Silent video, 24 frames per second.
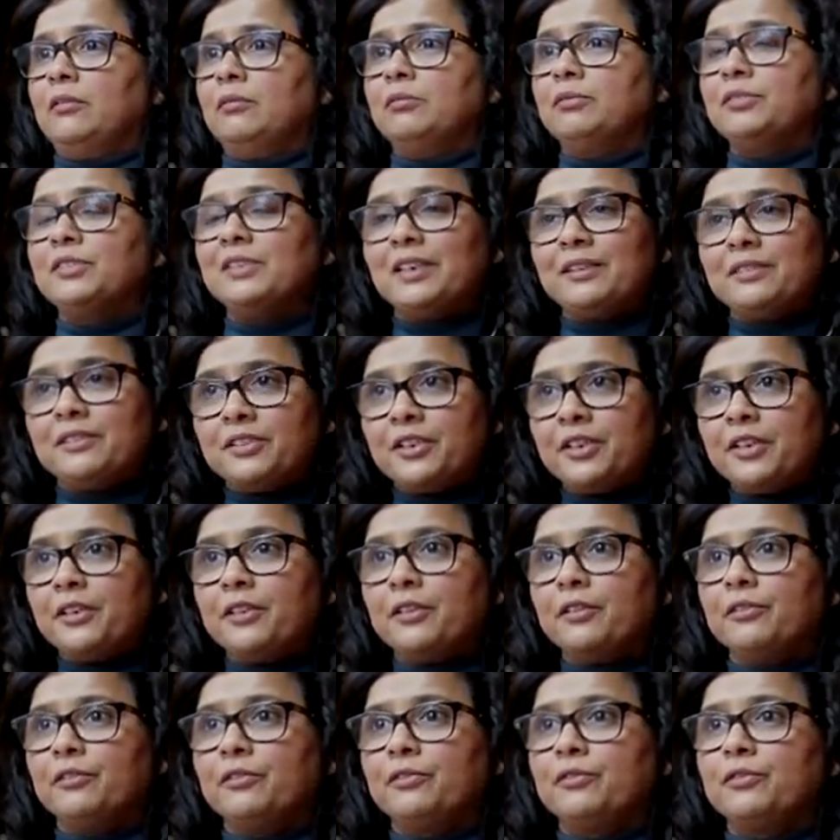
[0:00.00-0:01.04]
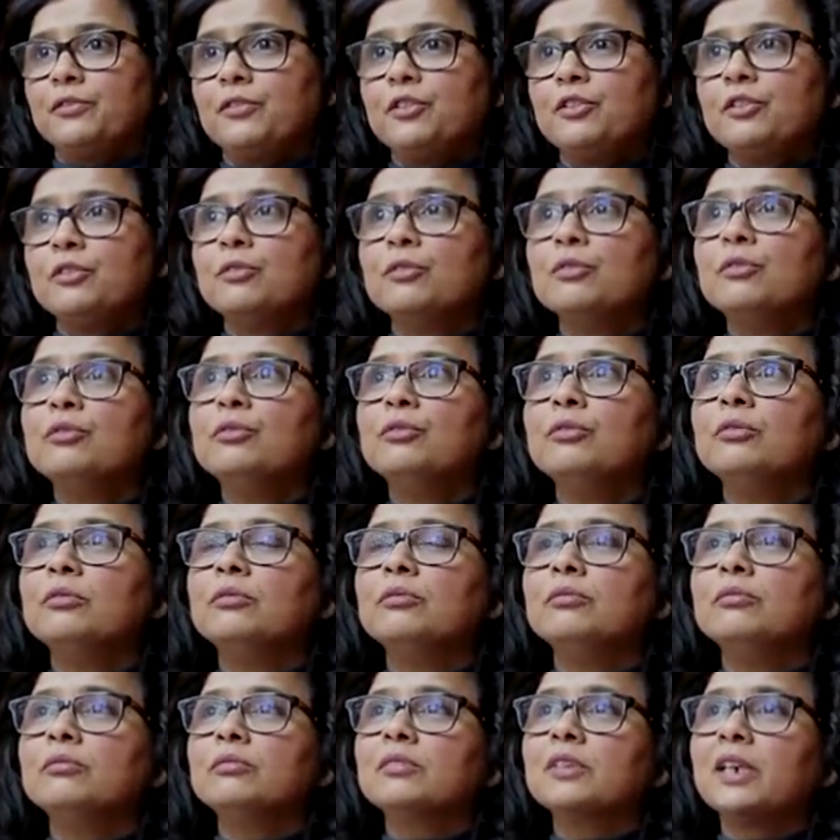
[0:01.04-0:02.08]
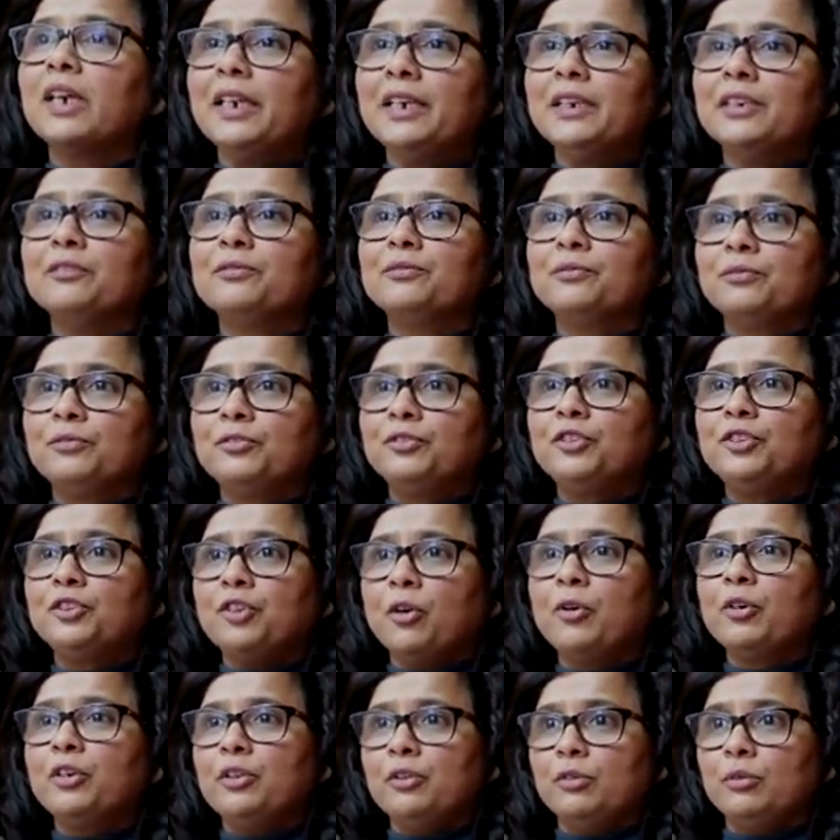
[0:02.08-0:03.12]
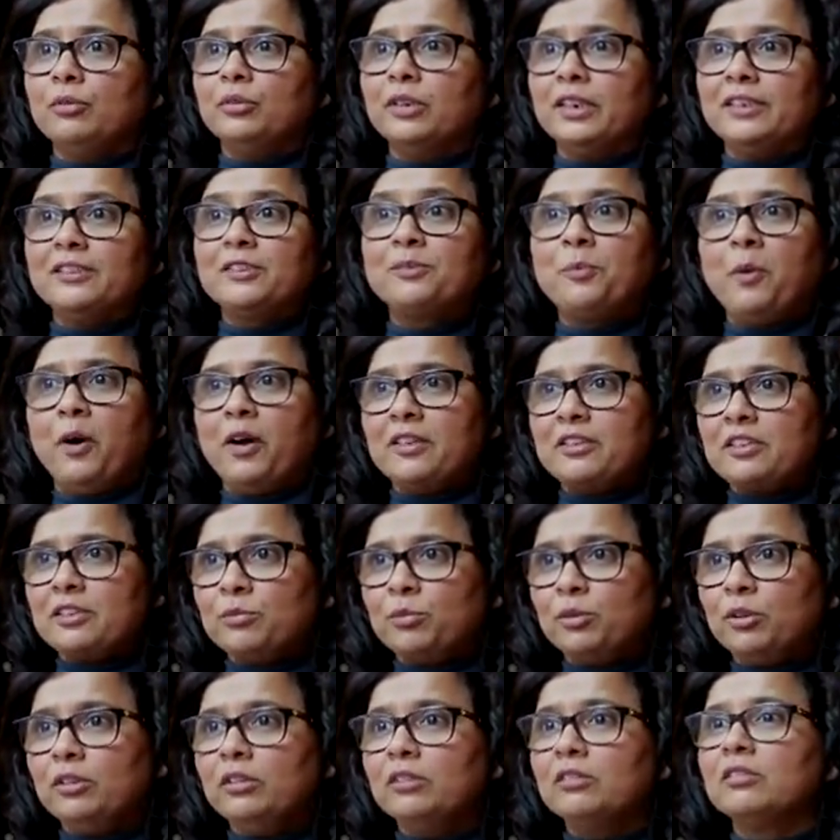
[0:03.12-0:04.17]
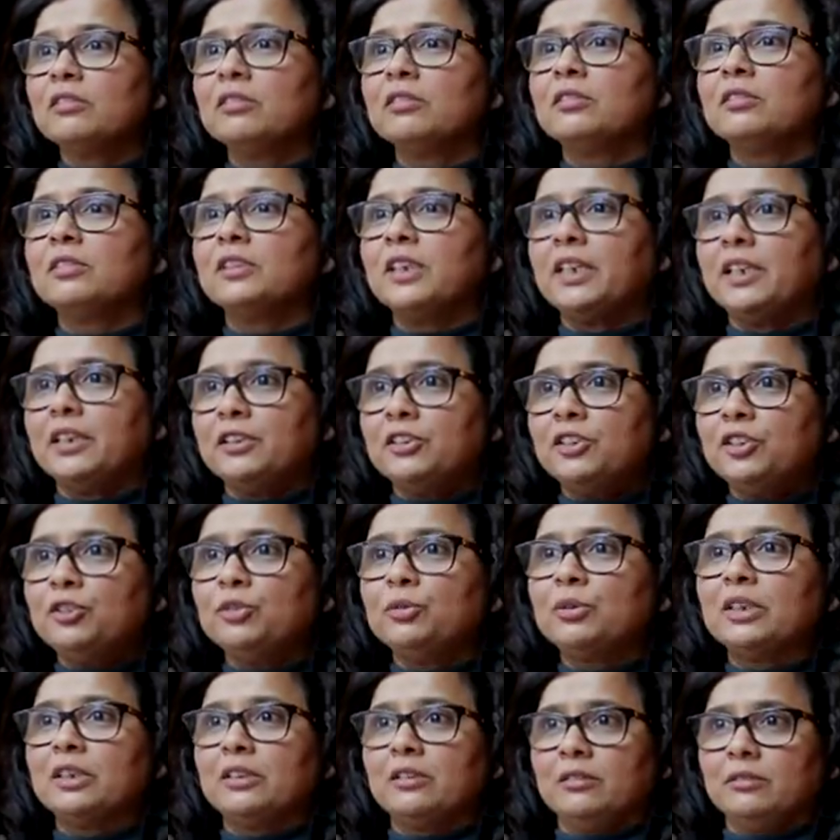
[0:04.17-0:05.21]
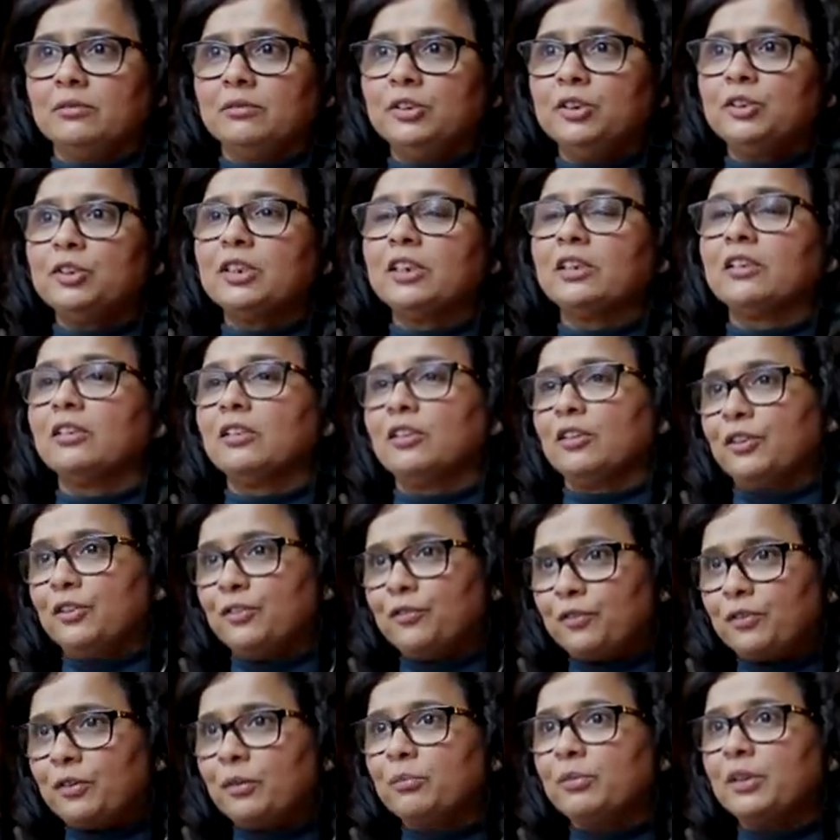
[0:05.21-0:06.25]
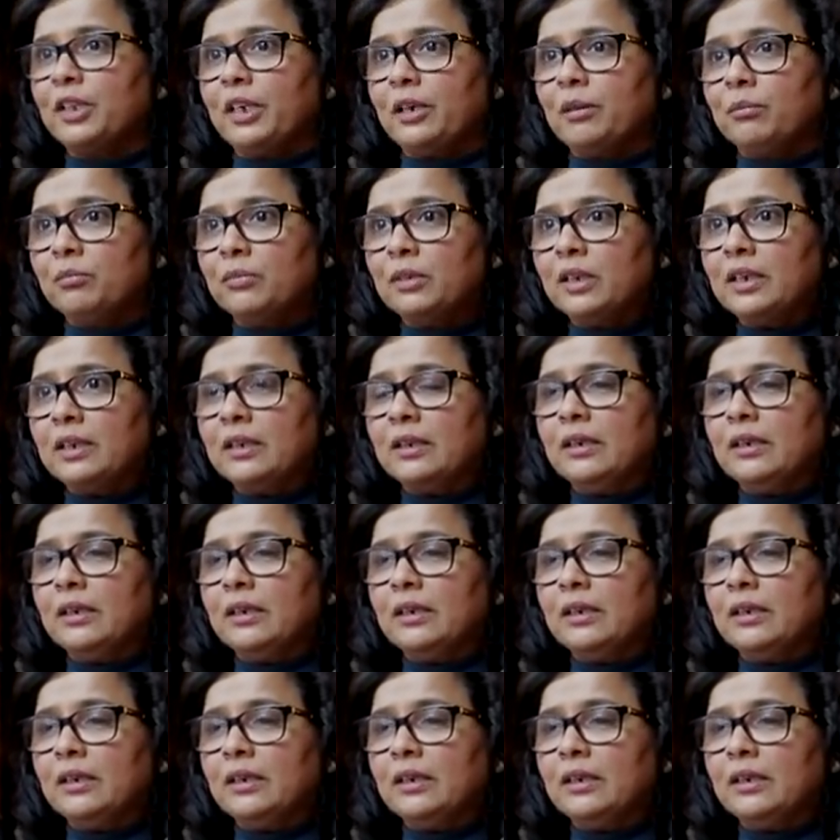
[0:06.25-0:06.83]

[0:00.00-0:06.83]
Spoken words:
sensitive, to kind of show you it's possible, that you can learn from them.